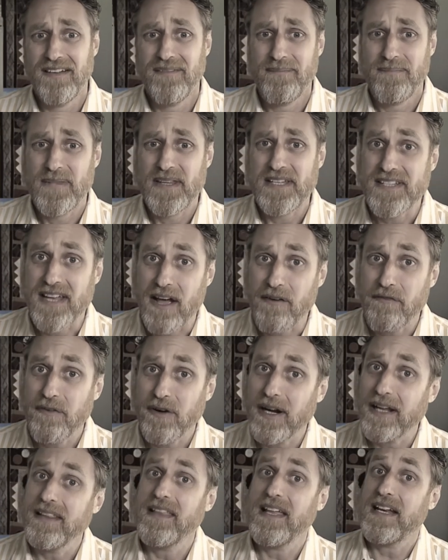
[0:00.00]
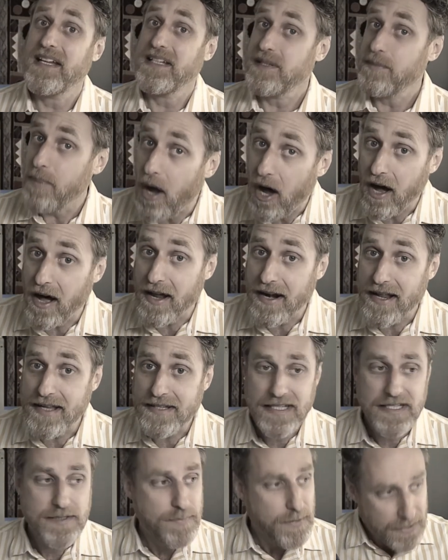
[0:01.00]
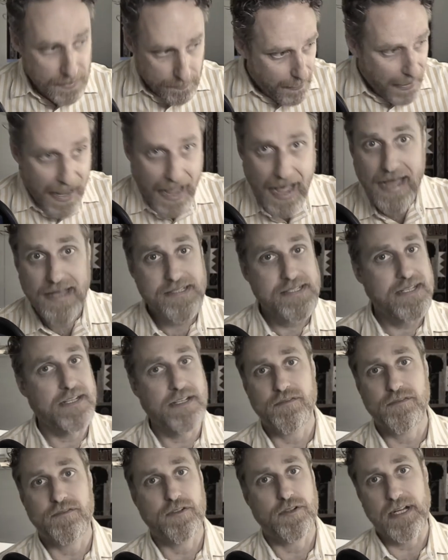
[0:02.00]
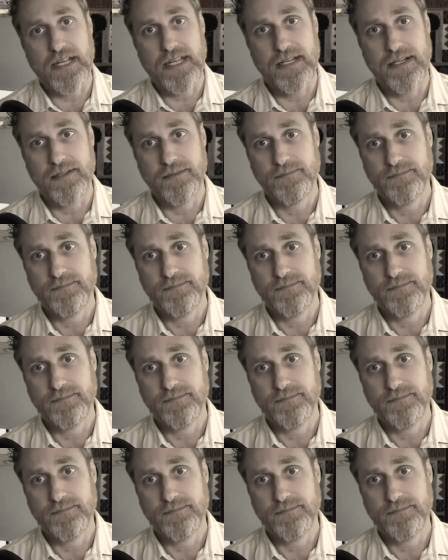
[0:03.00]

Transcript: The suffering that is upon us is but the passing of greed,